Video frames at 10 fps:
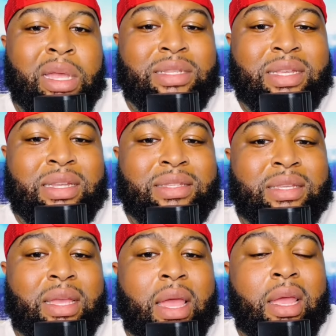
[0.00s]

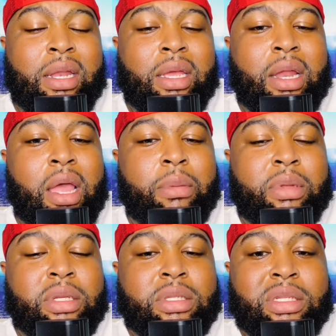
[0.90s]
Tennessee at
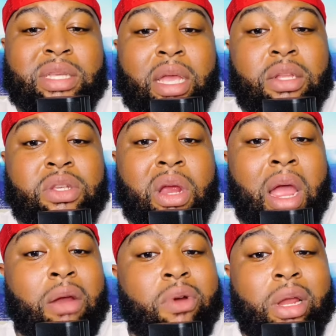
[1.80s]
Indianapolis. The Titans are
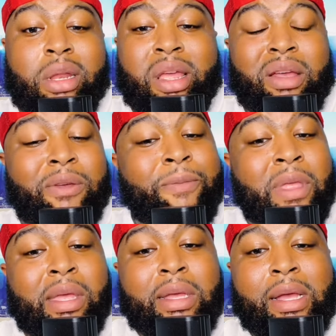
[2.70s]
hot right now.
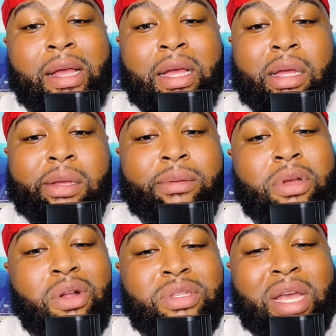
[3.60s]

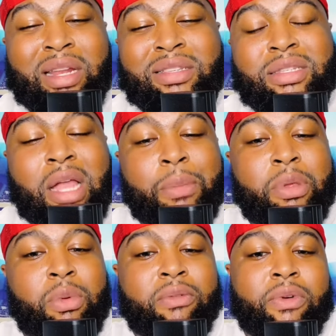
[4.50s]
Colts got a sloppy
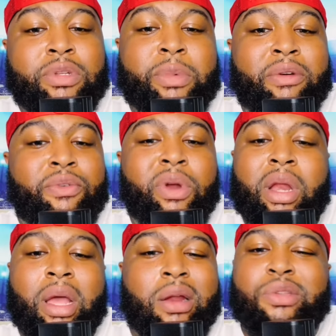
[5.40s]
win versus my
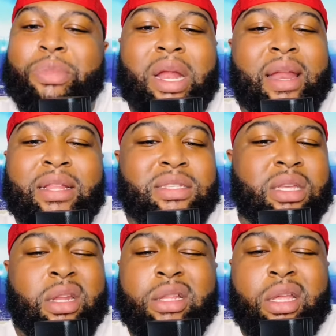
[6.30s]
49ers, but I didn't see
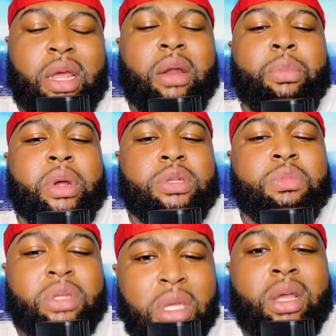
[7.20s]
anything that impressed
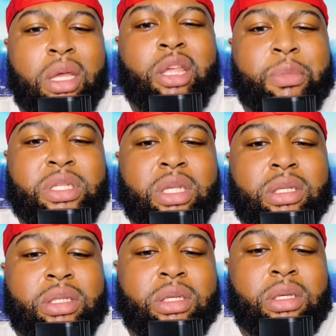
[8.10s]
me. Give me
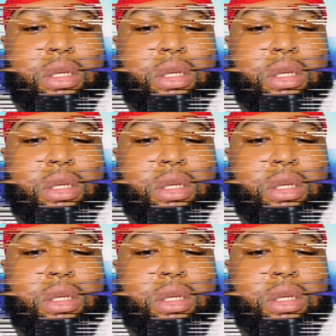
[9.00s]
Tennessee.